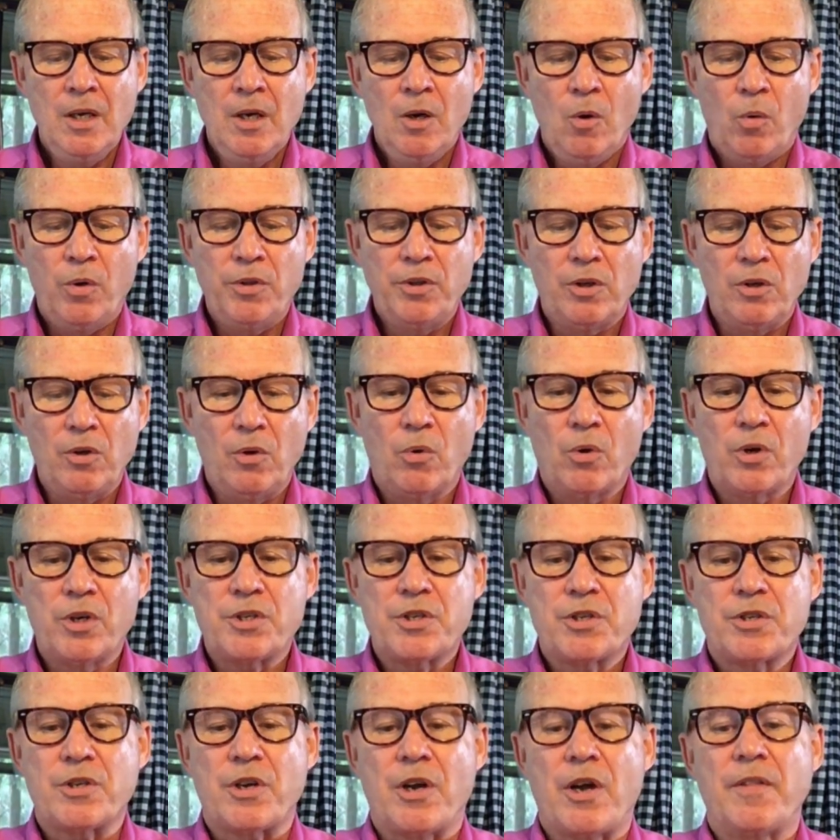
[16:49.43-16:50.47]
When the Lord
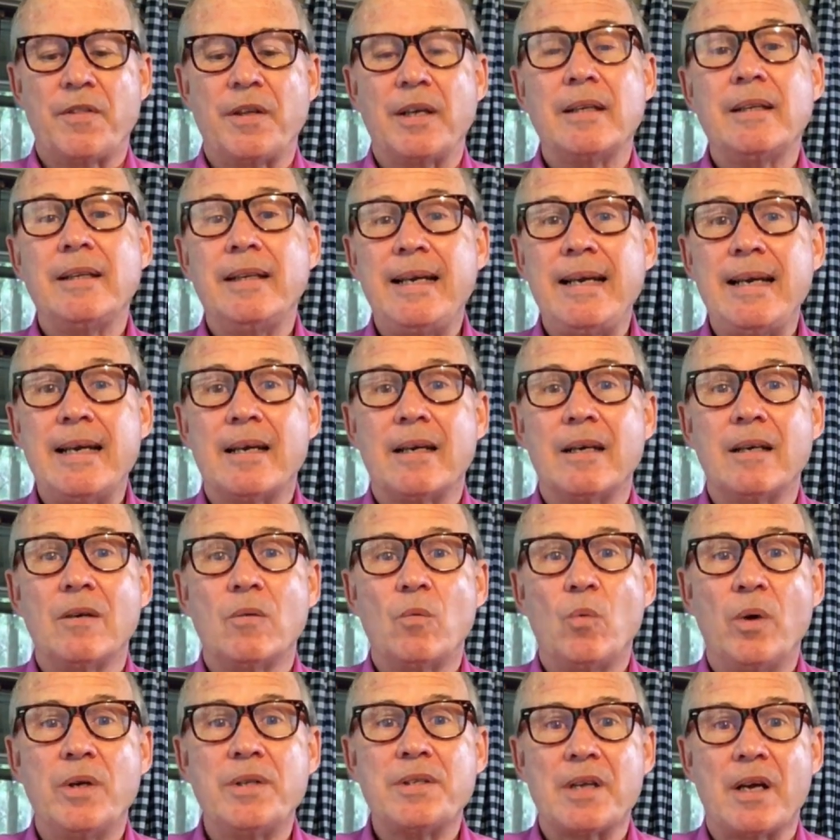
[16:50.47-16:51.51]
saw that Leah
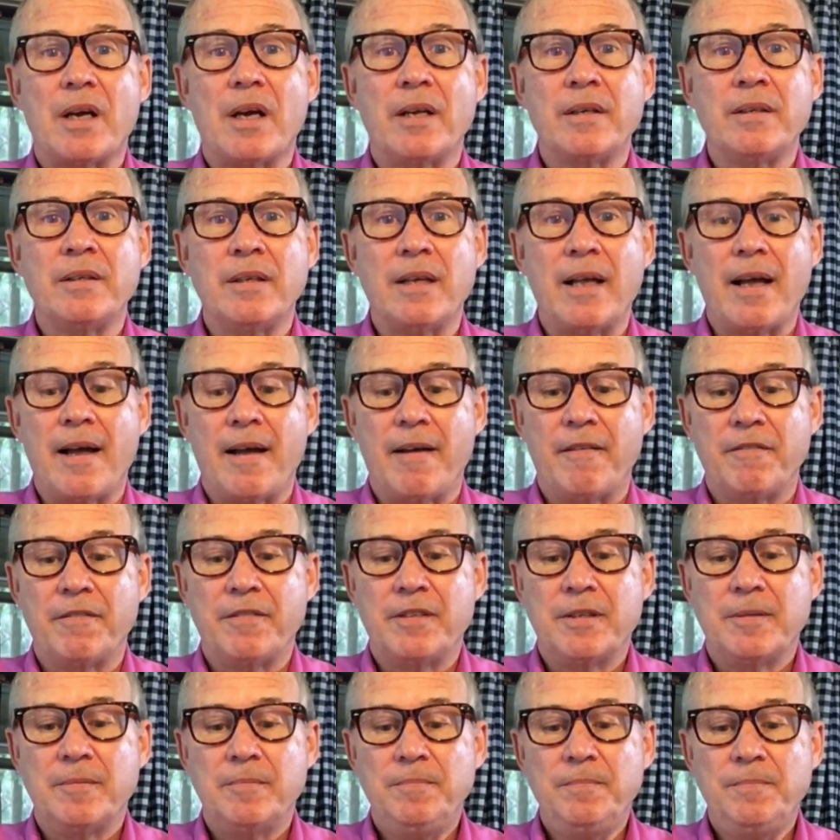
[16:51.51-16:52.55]
was
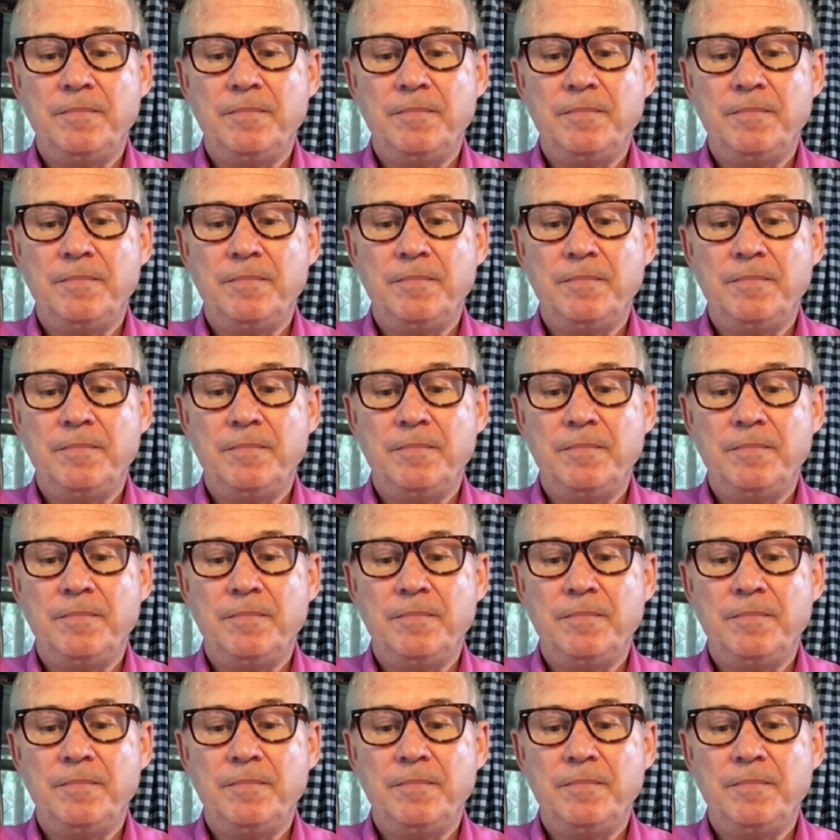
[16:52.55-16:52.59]
unloved,